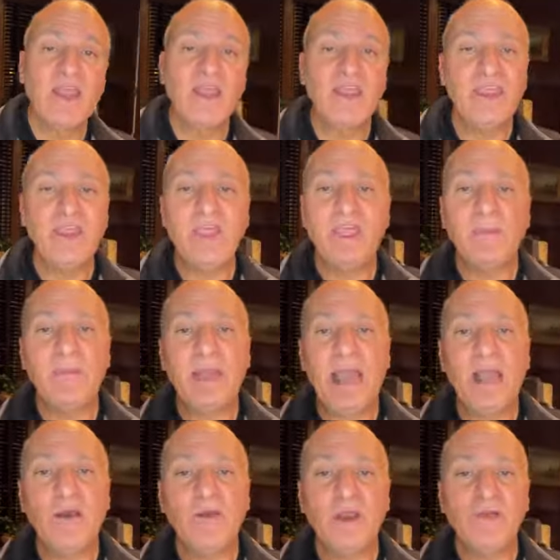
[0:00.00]
the
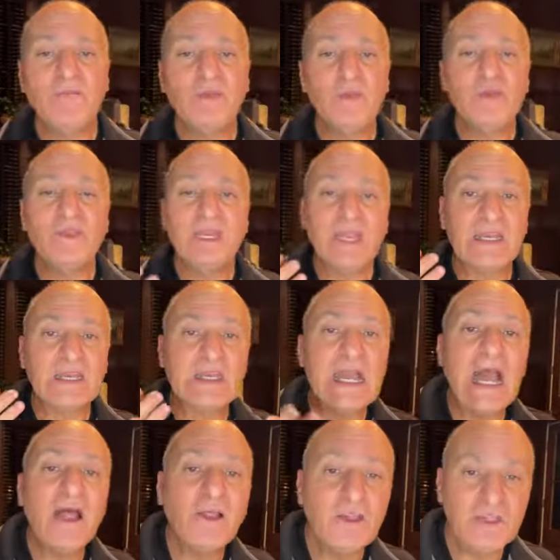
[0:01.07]
amount of new
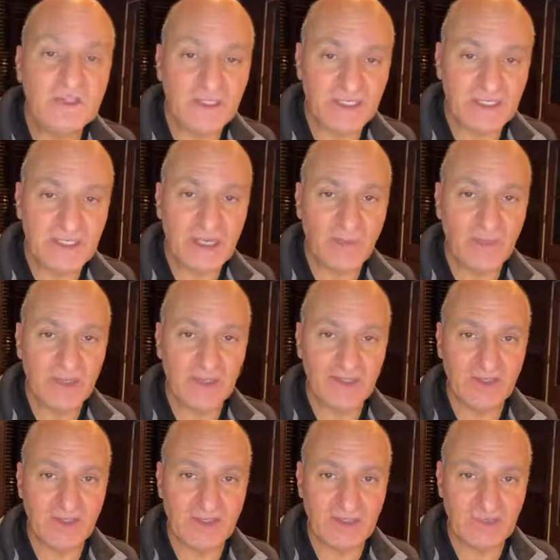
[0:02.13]
technology coming
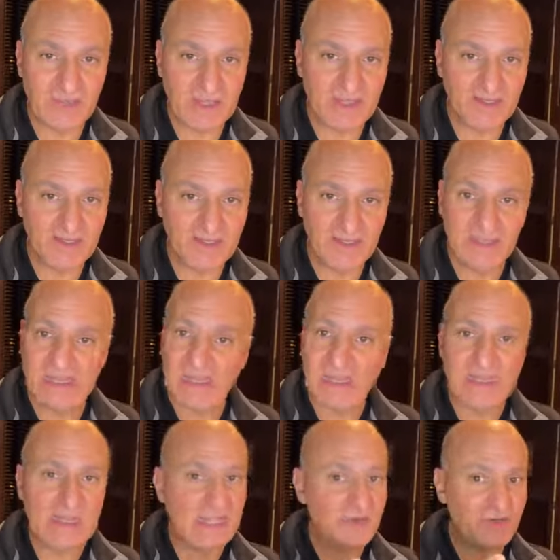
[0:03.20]
into this space
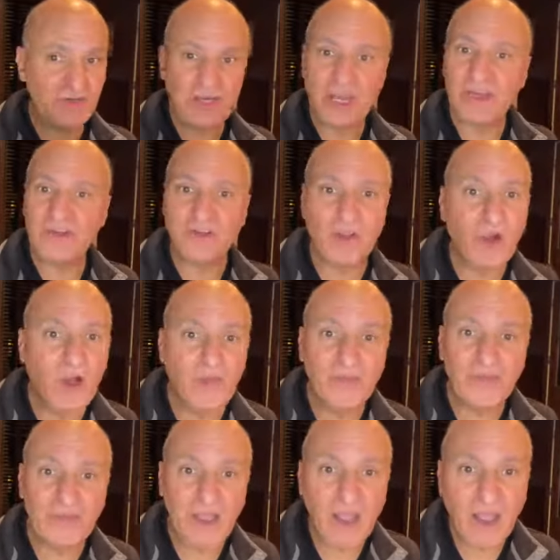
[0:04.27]
that's changing all
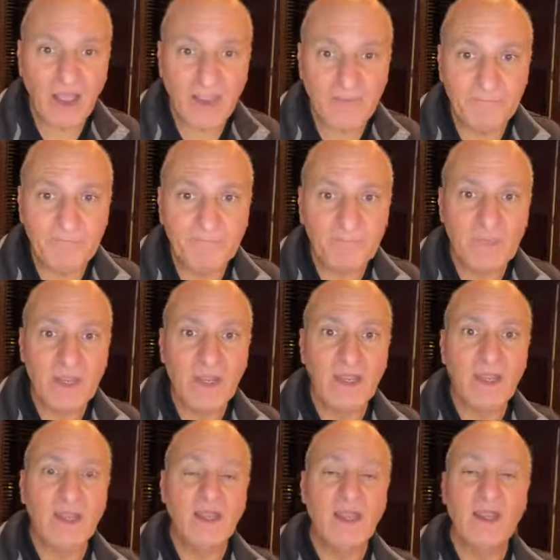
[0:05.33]
the time.
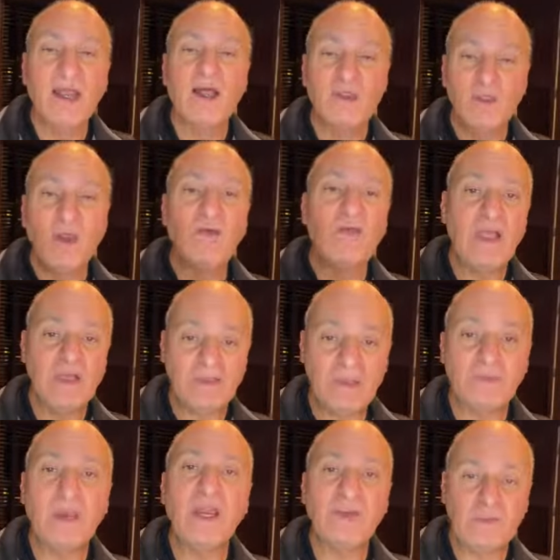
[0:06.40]

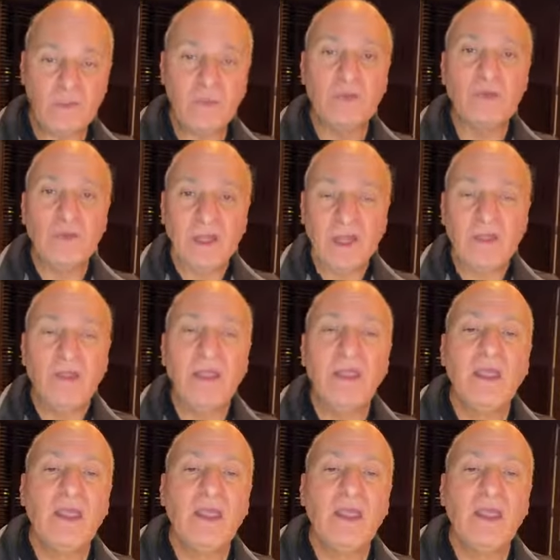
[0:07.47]
Long-lasting products will do well.